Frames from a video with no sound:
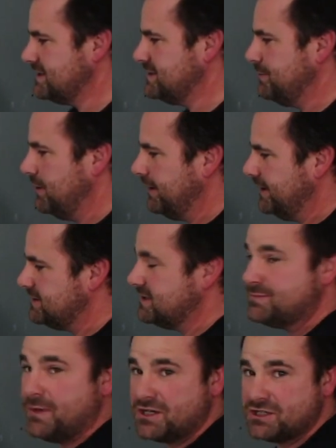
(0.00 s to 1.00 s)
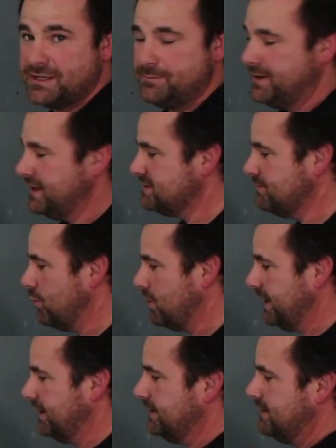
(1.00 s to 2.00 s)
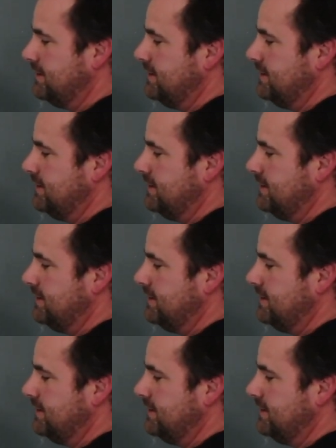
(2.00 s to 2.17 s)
experience, especially baseboarding,